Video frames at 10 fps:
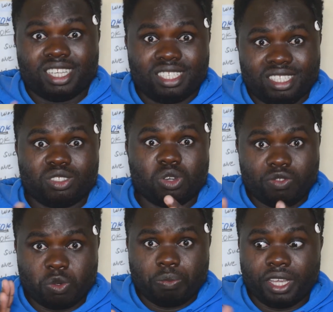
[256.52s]
Rent,
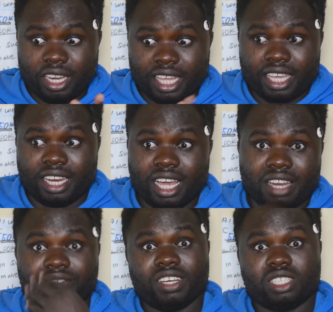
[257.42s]
you have to pay like
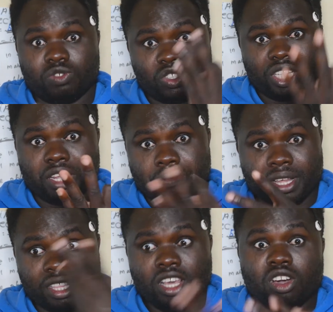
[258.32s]
in advance for
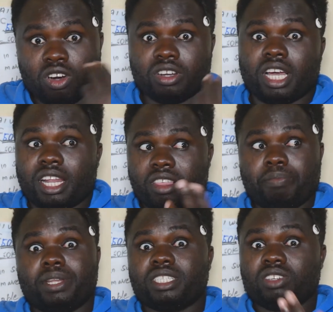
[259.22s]
3 months, or
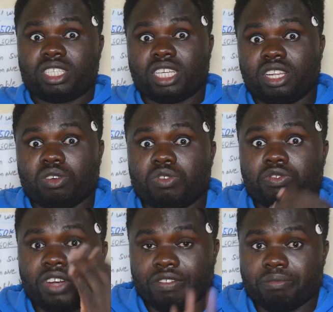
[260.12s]
another place they'll tell
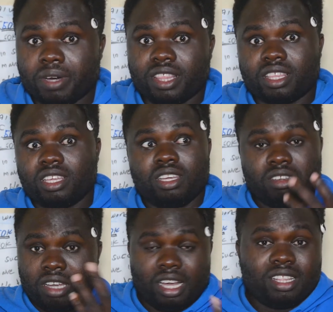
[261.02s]
you for 5 months.
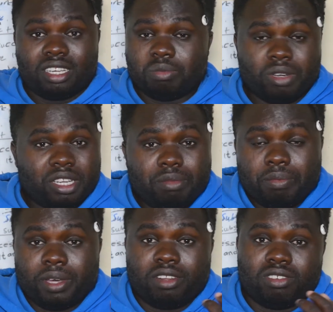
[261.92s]
And that
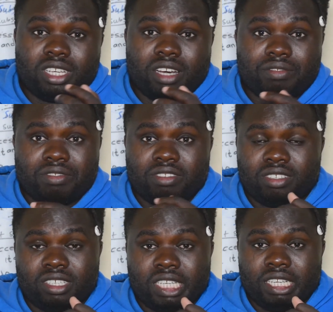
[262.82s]
money maybe I don't have.
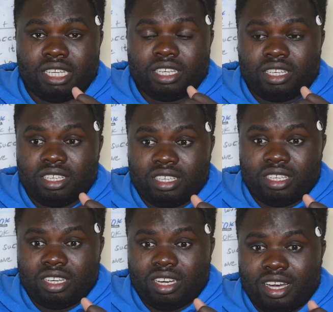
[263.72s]

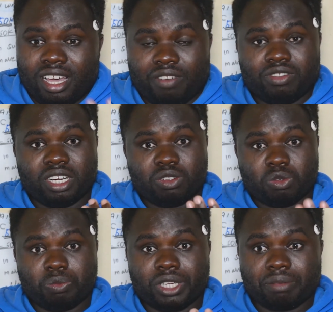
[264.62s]
I have
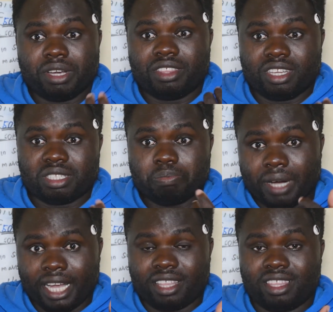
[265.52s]
now to bring my
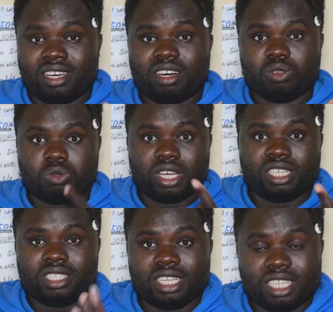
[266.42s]
things back in the
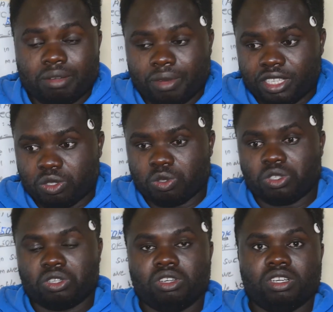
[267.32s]
house where I started my
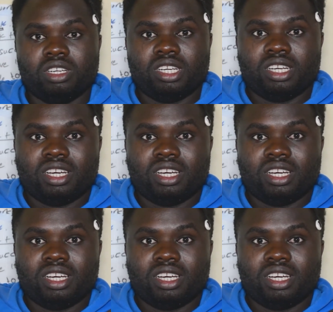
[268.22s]
studio